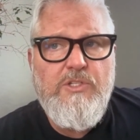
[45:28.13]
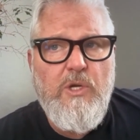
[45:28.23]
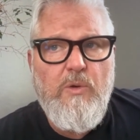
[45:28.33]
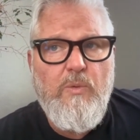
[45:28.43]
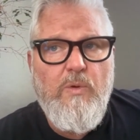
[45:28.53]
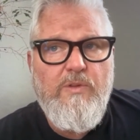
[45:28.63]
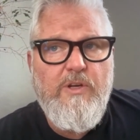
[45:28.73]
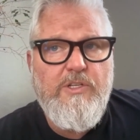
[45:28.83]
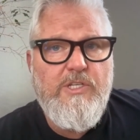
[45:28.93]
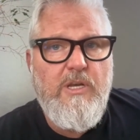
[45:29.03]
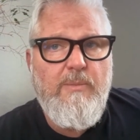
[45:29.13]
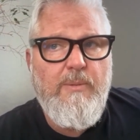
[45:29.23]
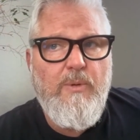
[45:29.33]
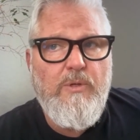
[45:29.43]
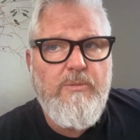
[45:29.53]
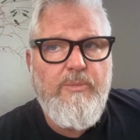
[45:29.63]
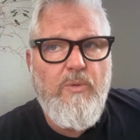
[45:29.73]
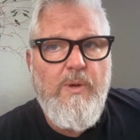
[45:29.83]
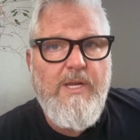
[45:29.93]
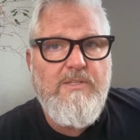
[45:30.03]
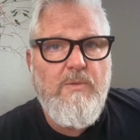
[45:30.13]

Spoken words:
So there's going to be multiple ways